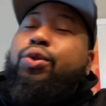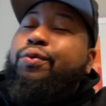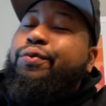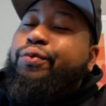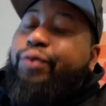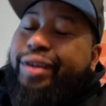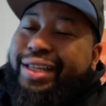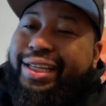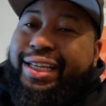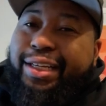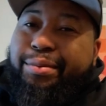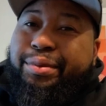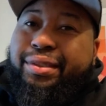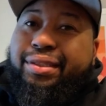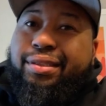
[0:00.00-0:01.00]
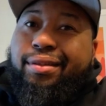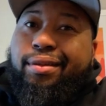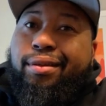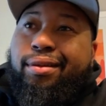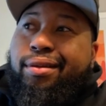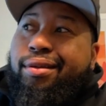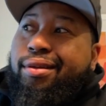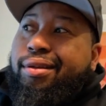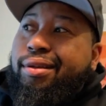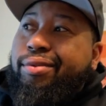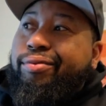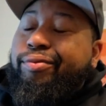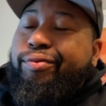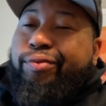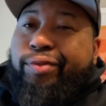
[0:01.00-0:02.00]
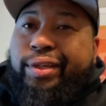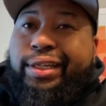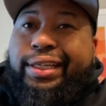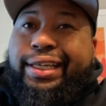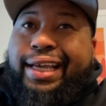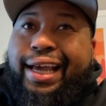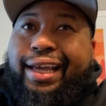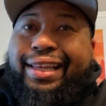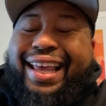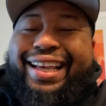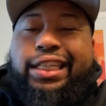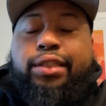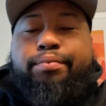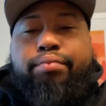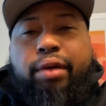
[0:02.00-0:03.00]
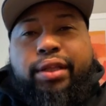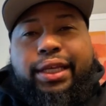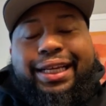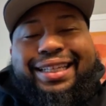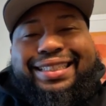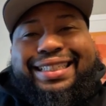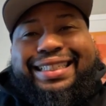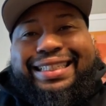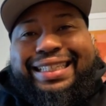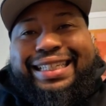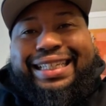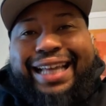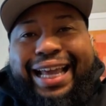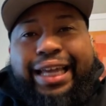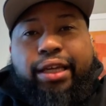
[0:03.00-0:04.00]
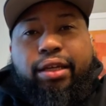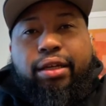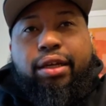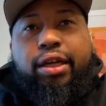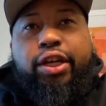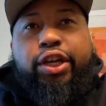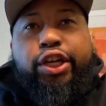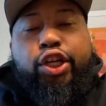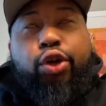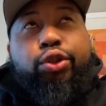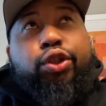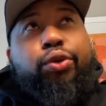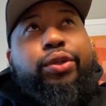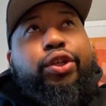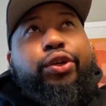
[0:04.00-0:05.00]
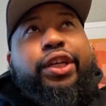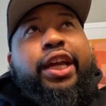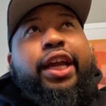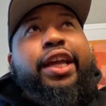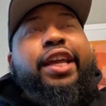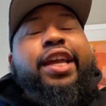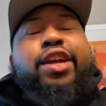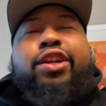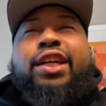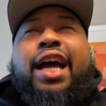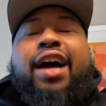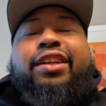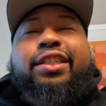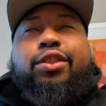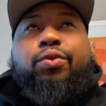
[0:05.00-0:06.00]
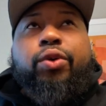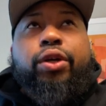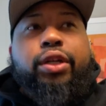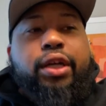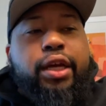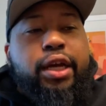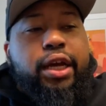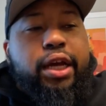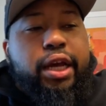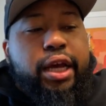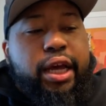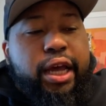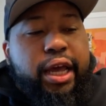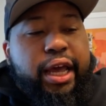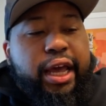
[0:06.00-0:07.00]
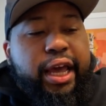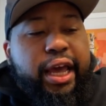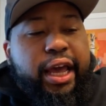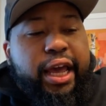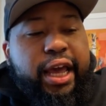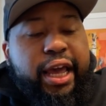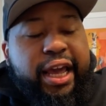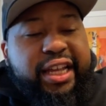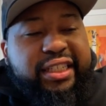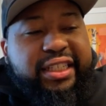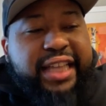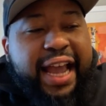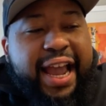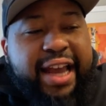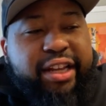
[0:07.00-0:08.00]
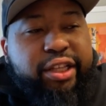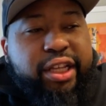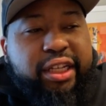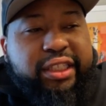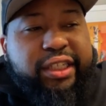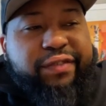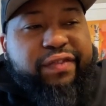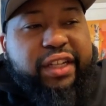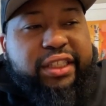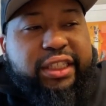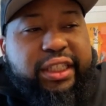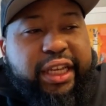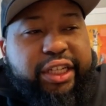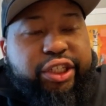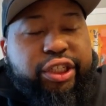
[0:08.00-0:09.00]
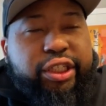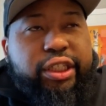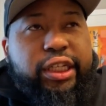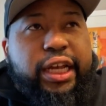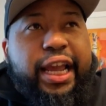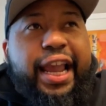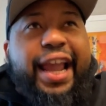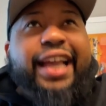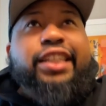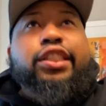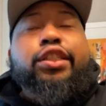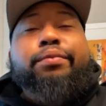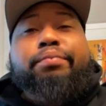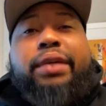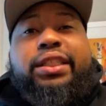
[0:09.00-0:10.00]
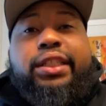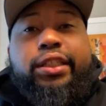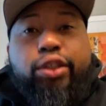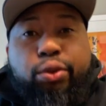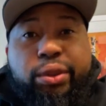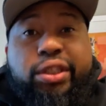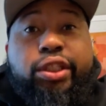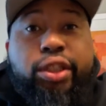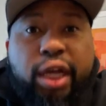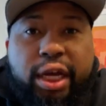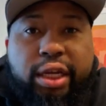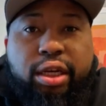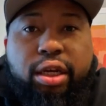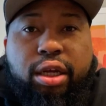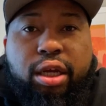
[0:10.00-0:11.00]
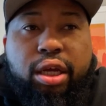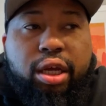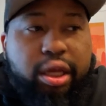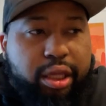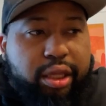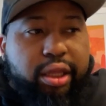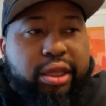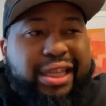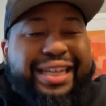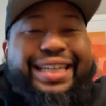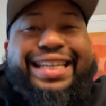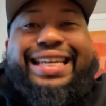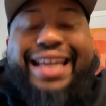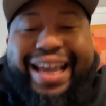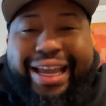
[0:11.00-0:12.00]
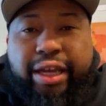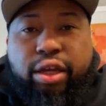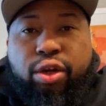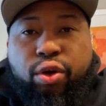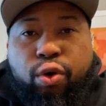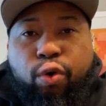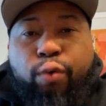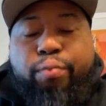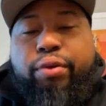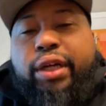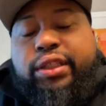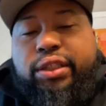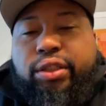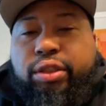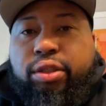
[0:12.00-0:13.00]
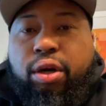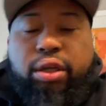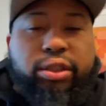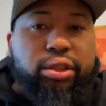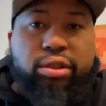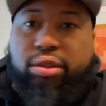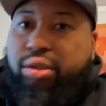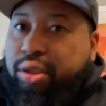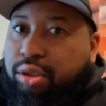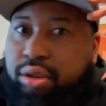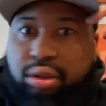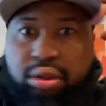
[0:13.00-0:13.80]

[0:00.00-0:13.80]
Yo, Freddie Gibbs really, like, his brother is a DA. Yo, here's how this works. His dad does the investigation and submits it to his son, the DA, who presses the charges.